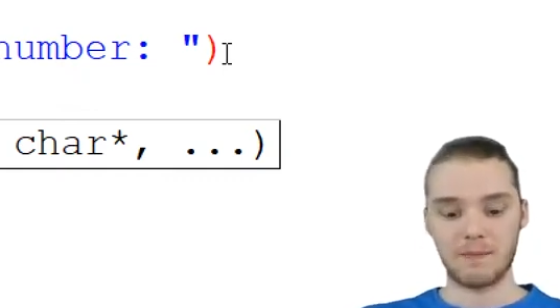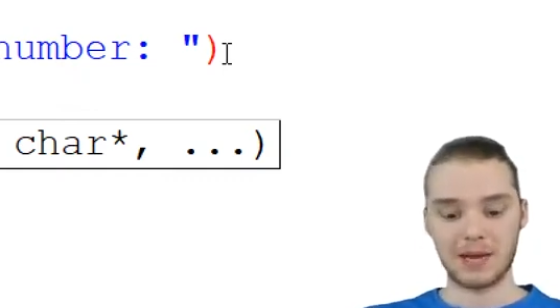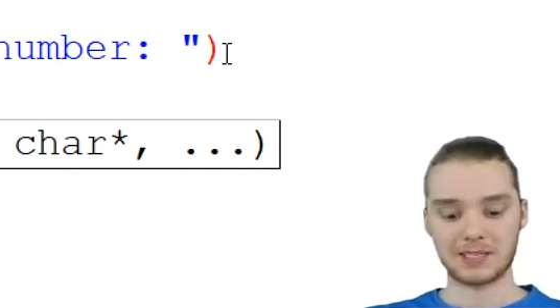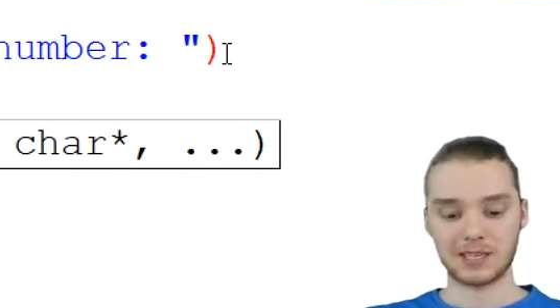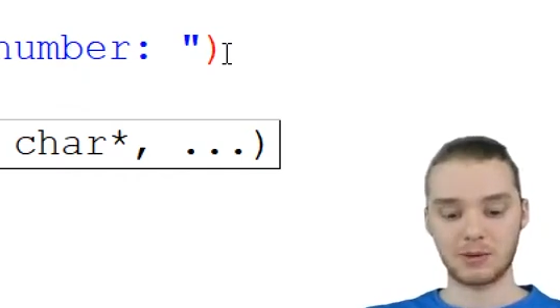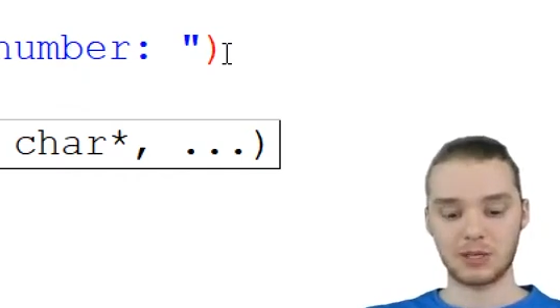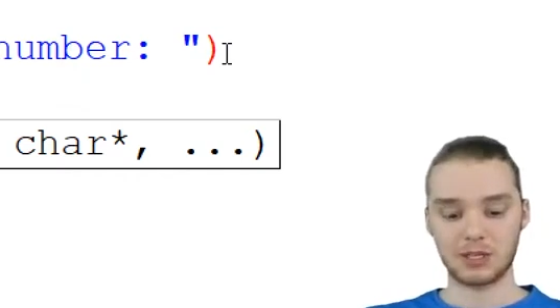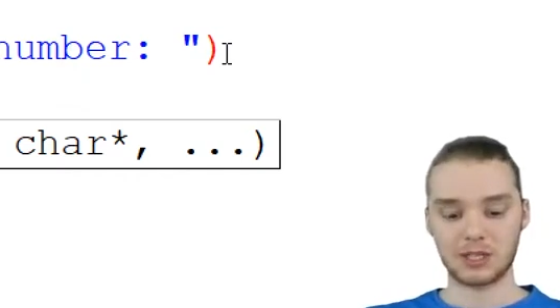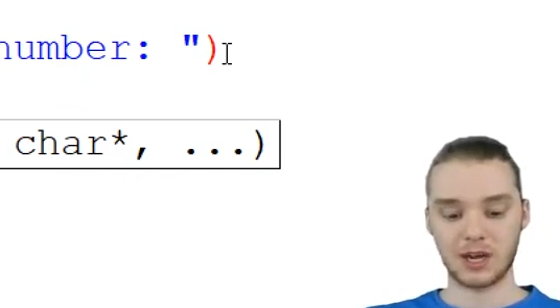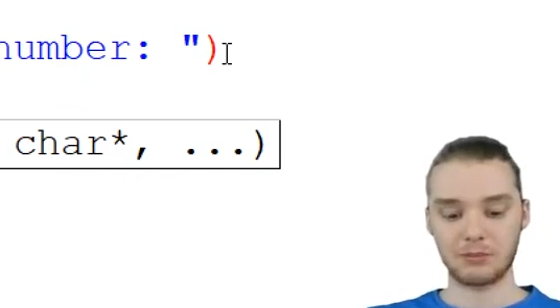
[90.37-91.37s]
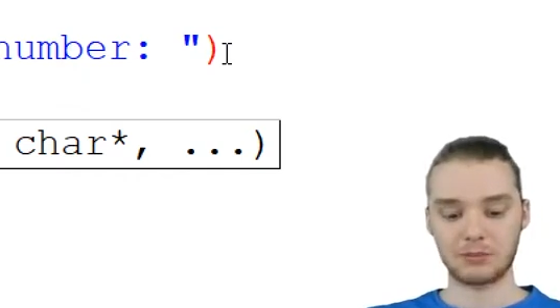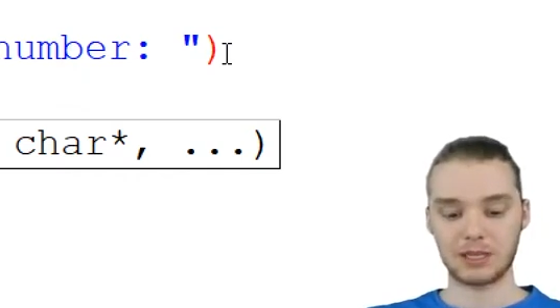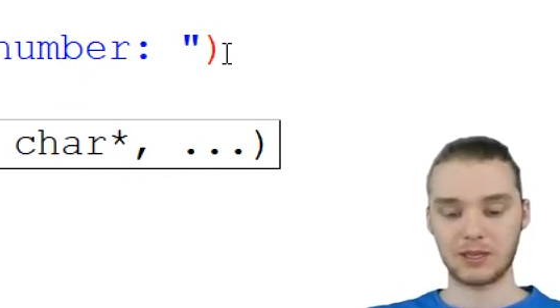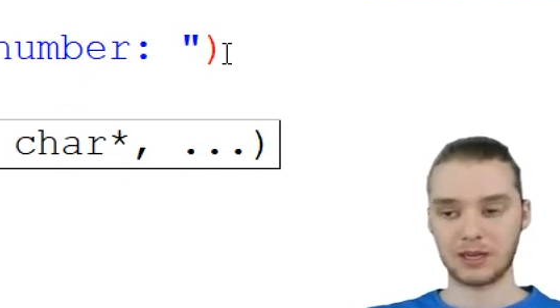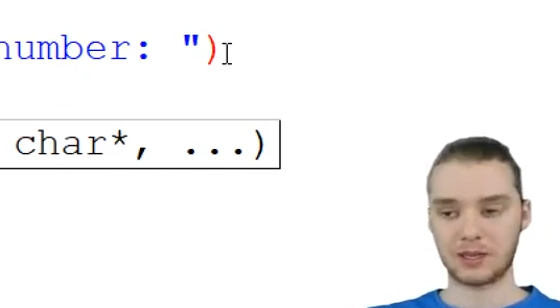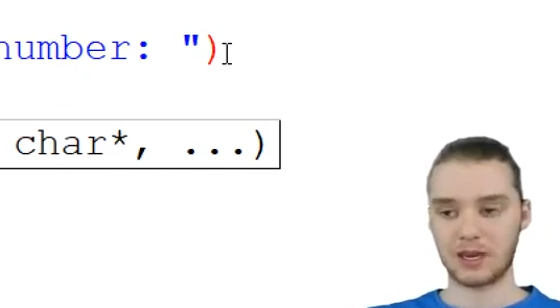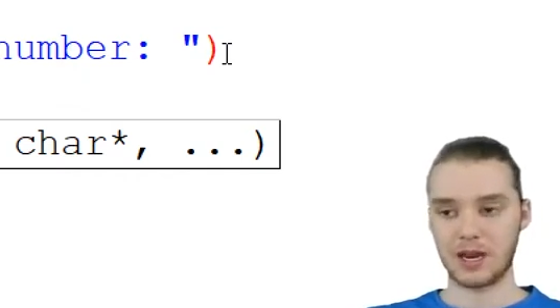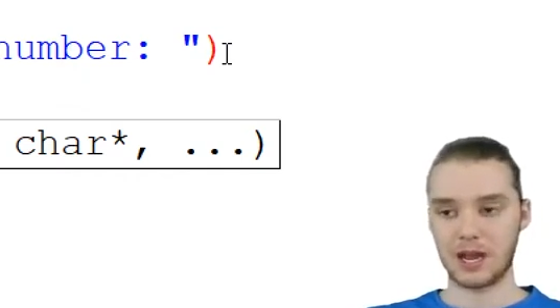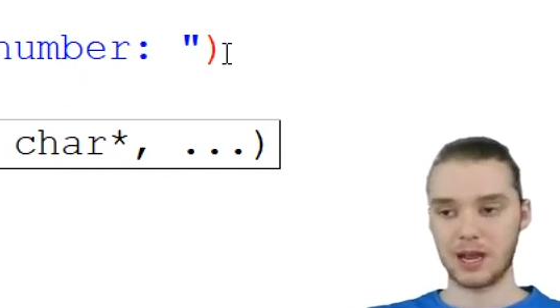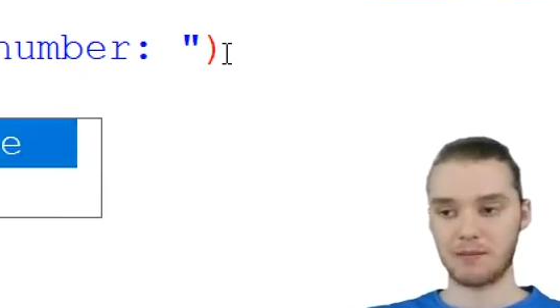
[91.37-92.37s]
And basically, we just typed in like the
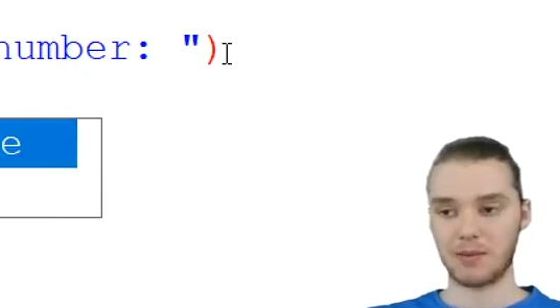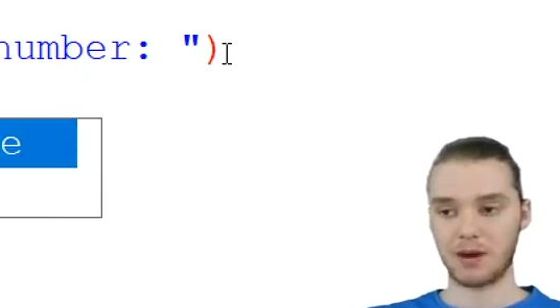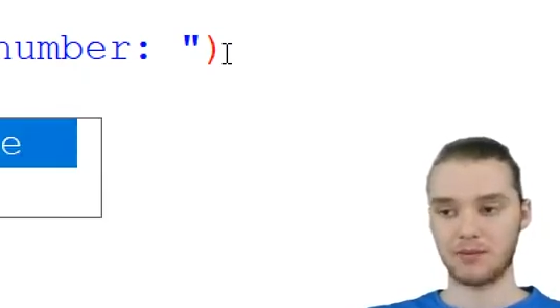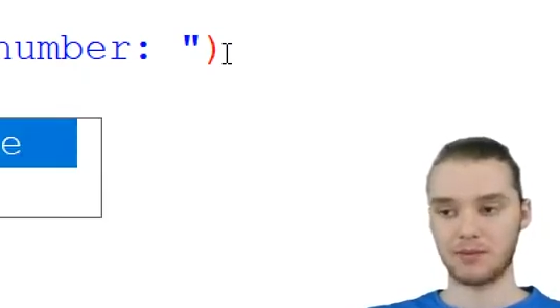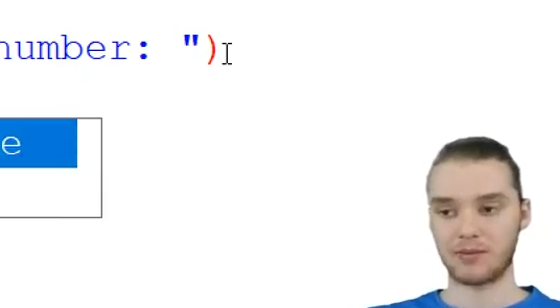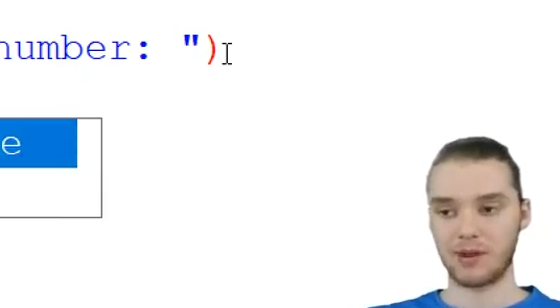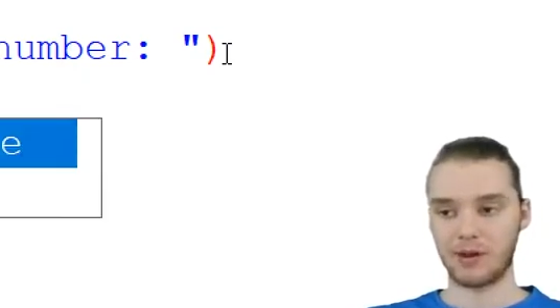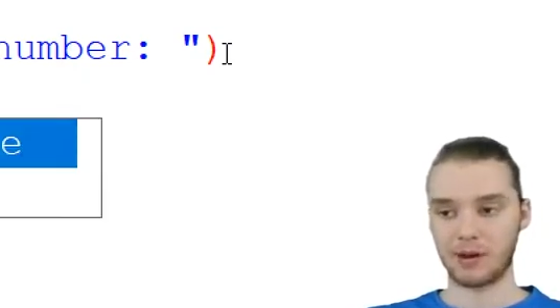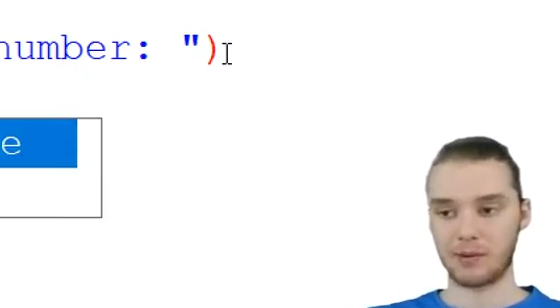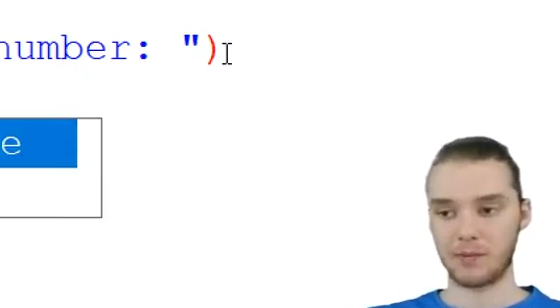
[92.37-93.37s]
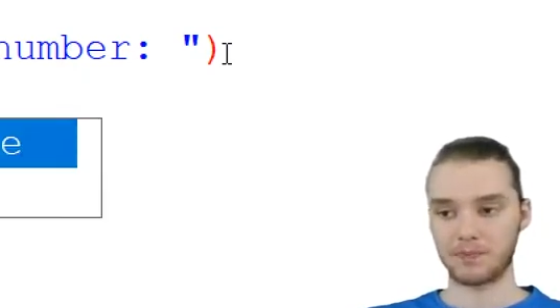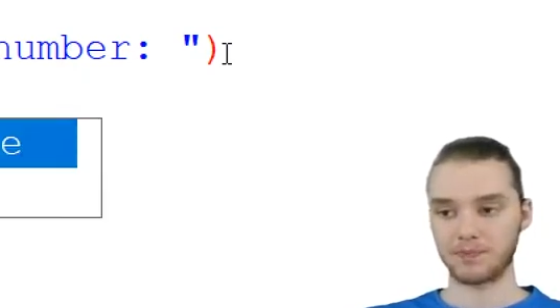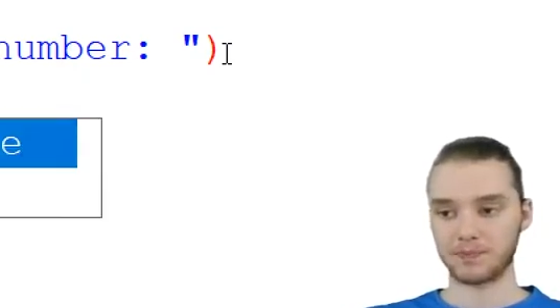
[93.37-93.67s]
name of the variable.